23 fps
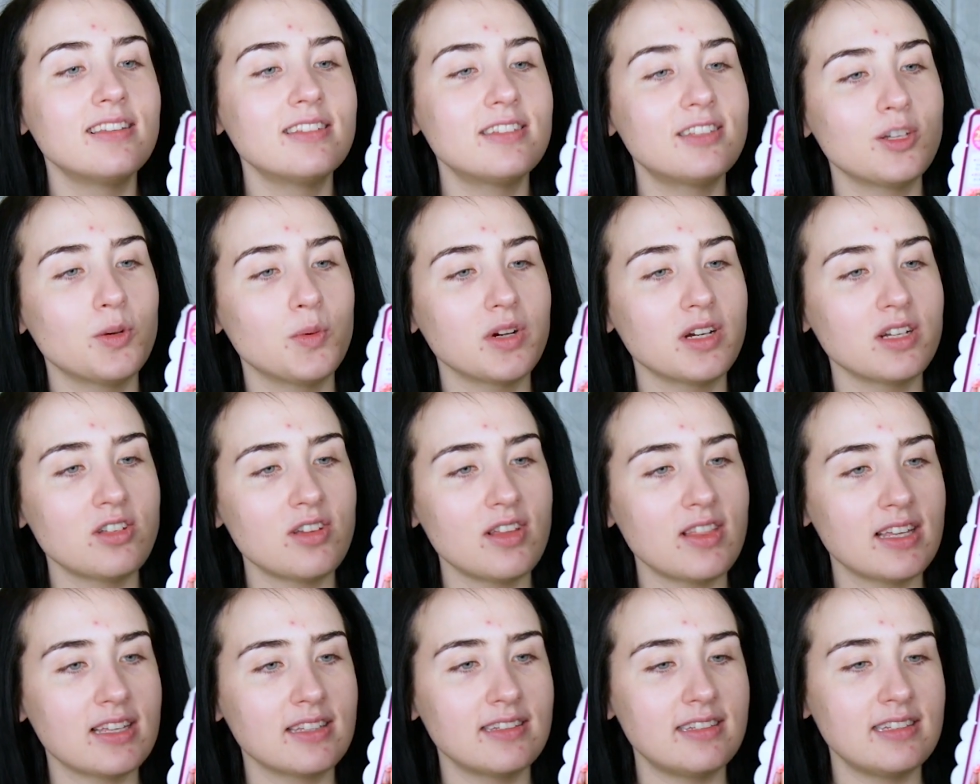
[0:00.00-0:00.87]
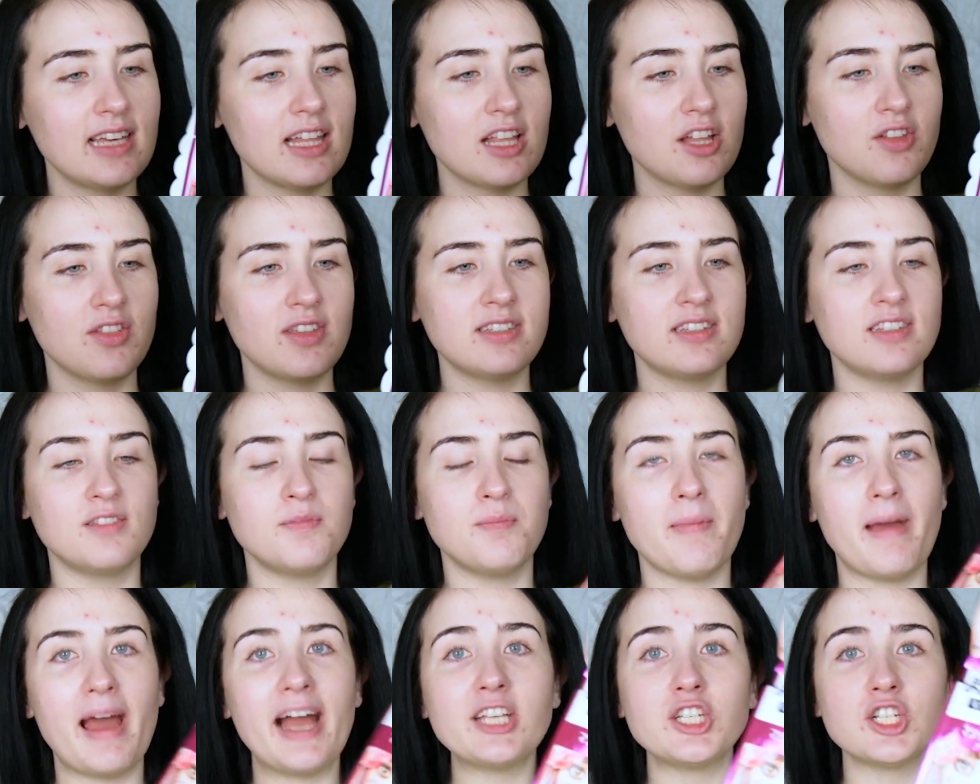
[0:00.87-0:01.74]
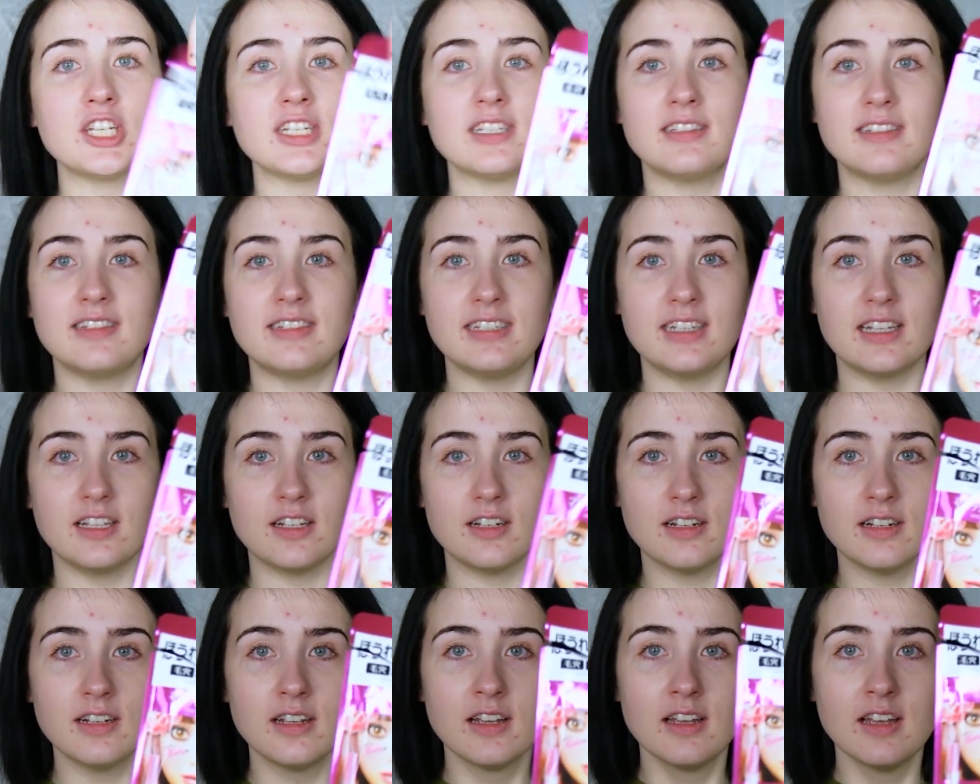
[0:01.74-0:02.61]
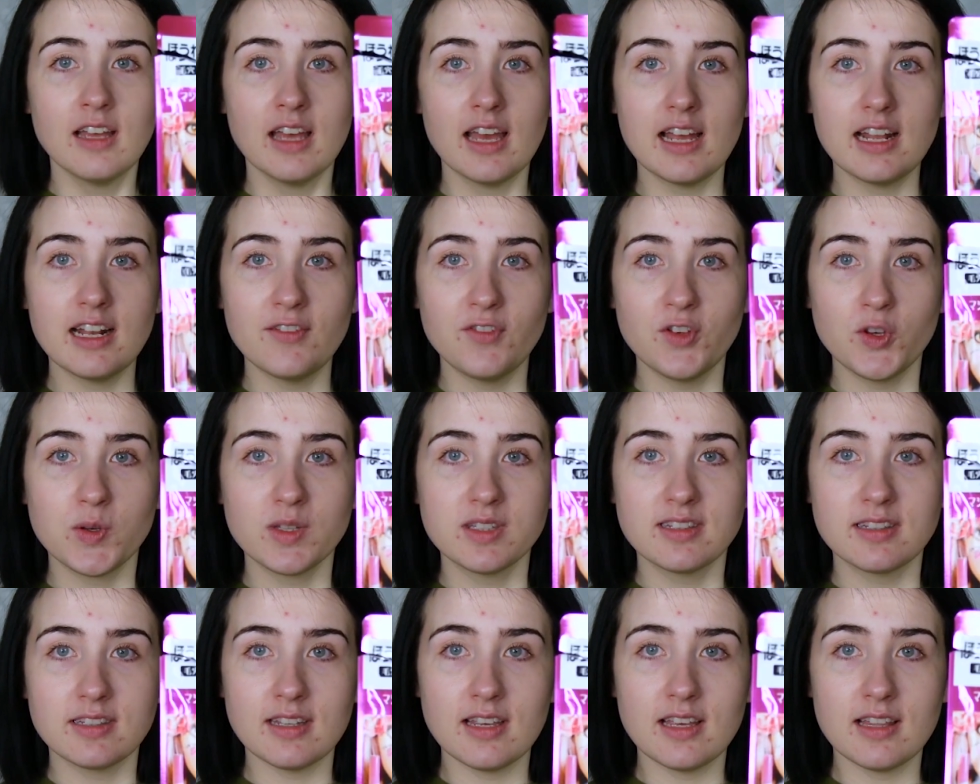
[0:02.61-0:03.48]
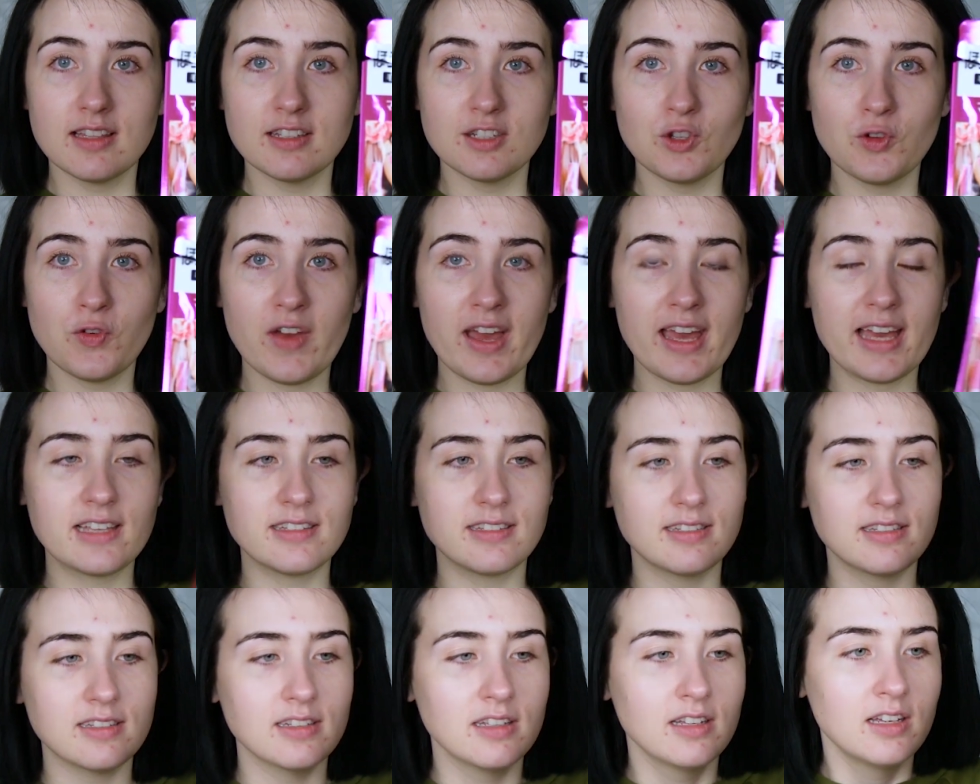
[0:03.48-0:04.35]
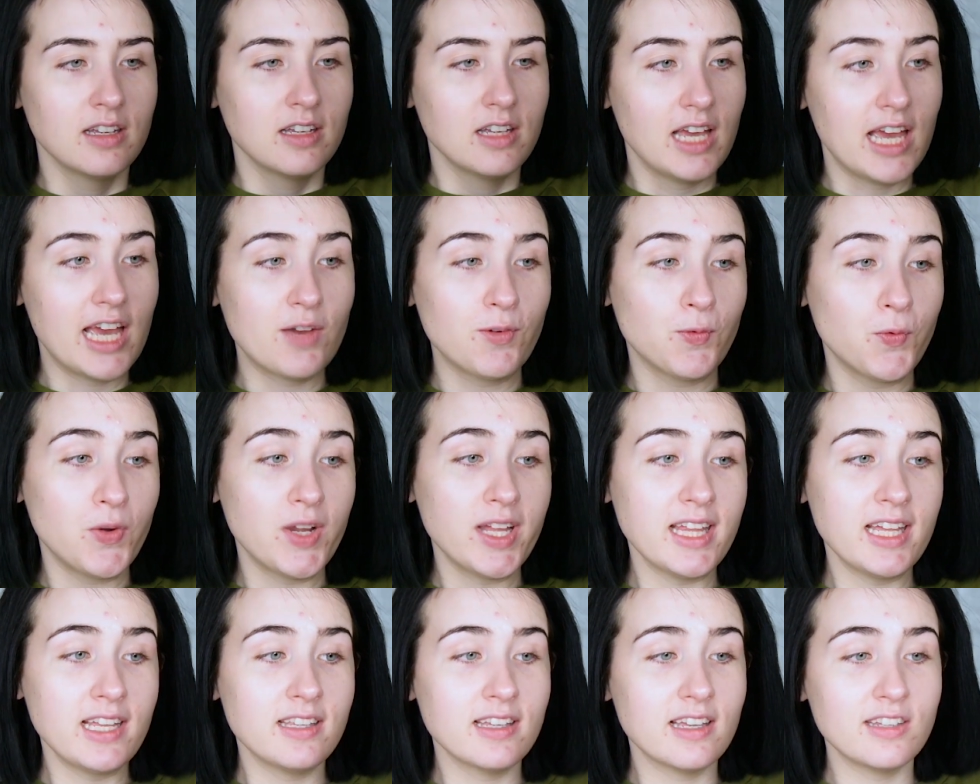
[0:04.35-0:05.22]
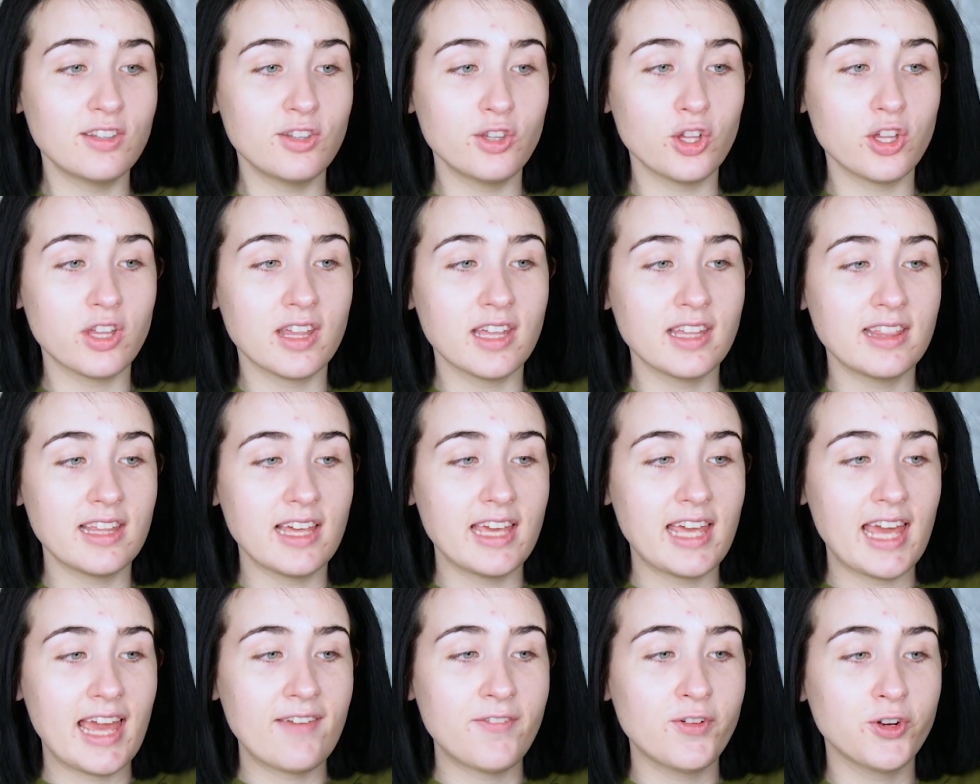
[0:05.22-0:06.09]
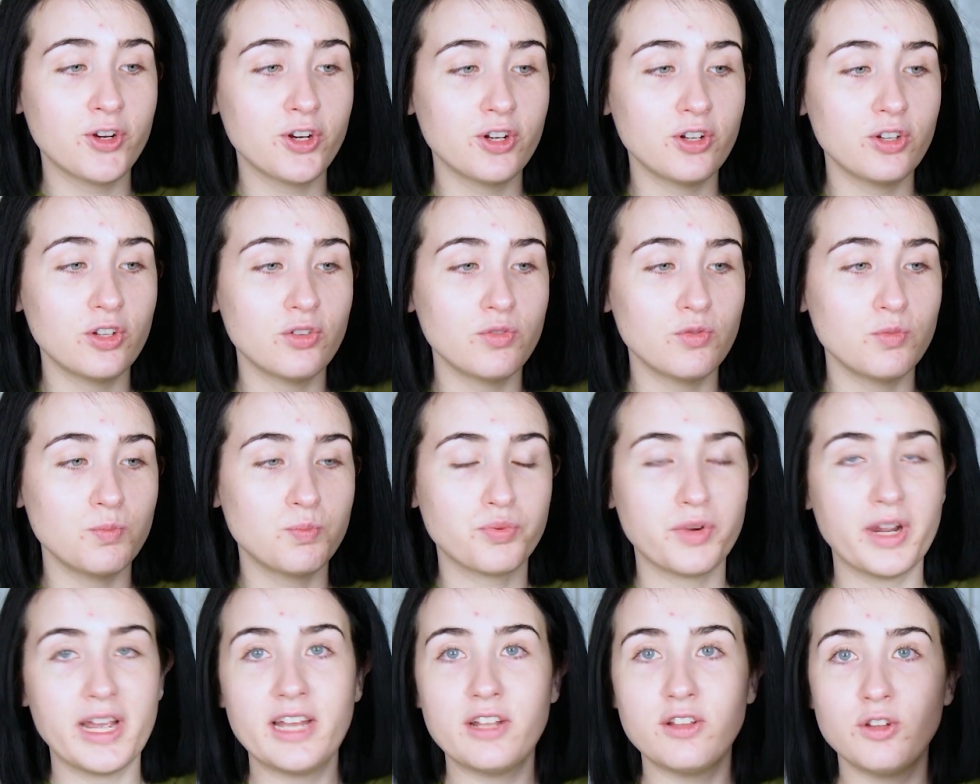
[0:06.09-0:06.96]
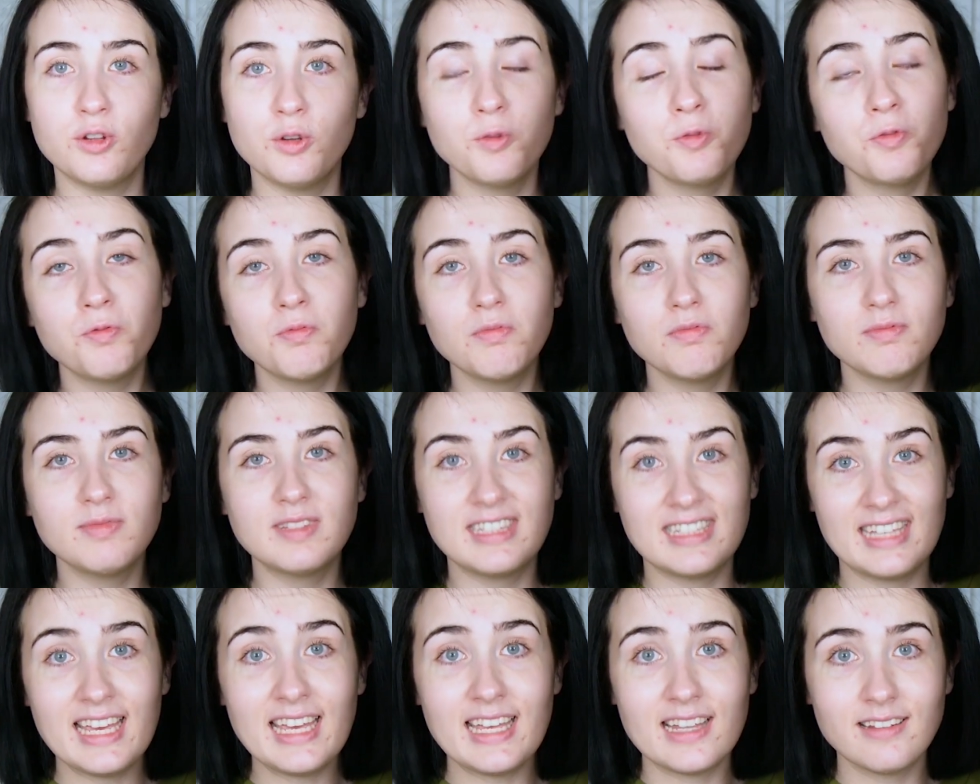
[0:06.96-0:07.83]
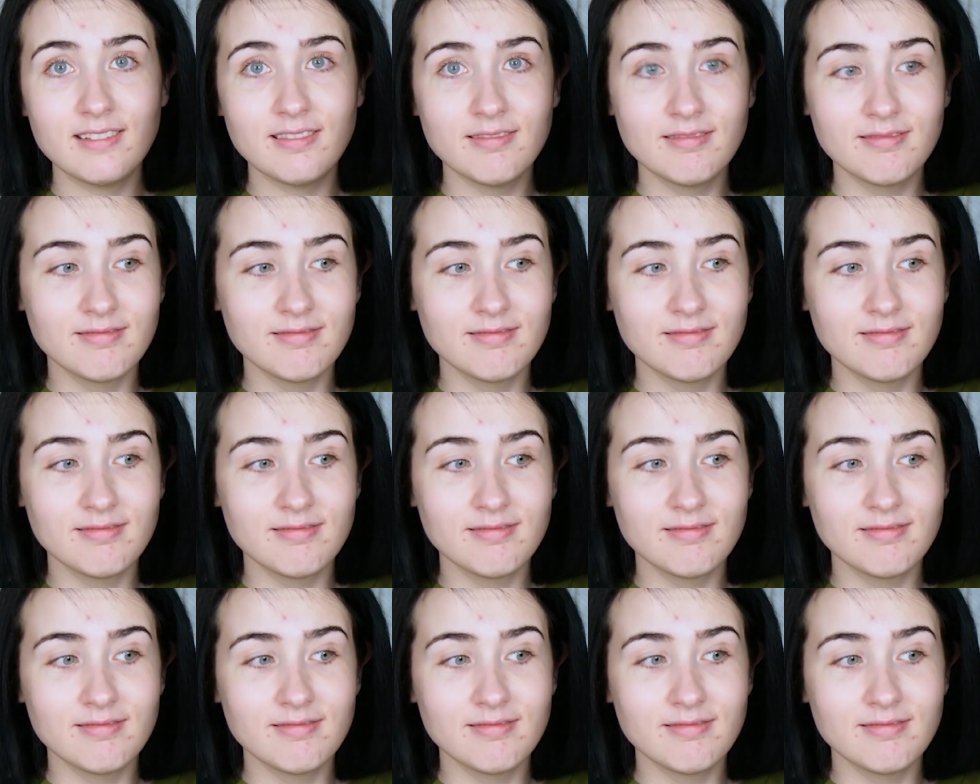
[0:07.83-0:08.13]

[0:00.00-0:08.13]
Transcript: So we're gonna try the concealer. This is Magic Concealer, and if you can see this face, it really does look like they gave her brand new skin.